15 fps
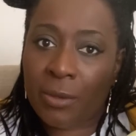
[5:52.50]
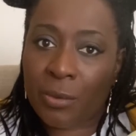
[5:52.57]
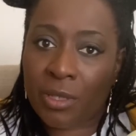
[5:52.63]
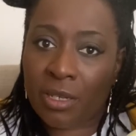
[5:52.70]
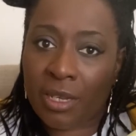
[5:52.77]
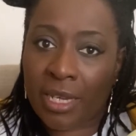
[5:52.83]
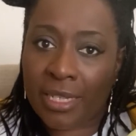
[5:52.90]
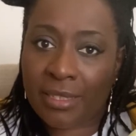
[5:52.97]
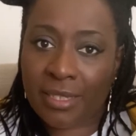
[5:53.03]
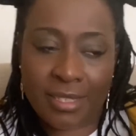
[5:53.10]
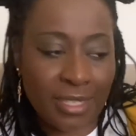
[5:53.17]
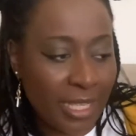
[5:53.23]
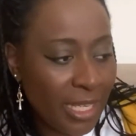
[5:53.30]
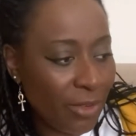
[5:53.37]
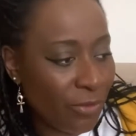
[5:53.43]
would like to
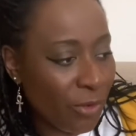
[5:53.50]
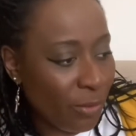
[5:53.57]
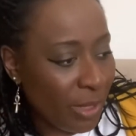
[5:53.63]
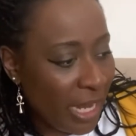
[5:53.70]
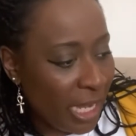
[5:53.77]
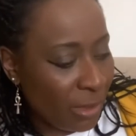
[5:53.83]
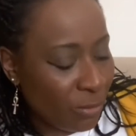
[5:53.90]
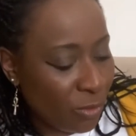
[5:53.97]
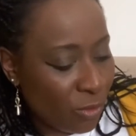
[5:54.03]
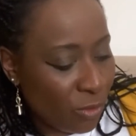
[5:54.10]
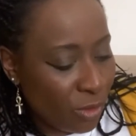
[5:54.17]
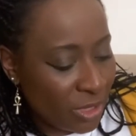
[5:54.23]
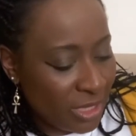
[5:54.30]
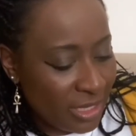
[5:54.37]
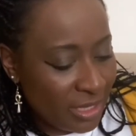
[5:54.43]
see from the Animal
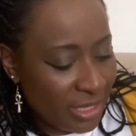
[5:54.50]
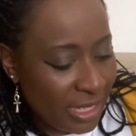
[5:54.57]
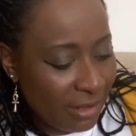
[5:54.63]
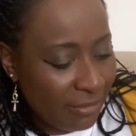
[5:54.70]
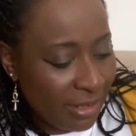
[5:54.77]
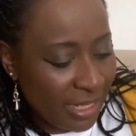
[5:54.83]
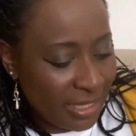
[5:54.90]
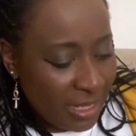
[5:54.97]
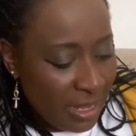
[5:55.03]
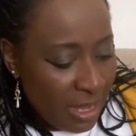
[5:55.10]
Crossing series,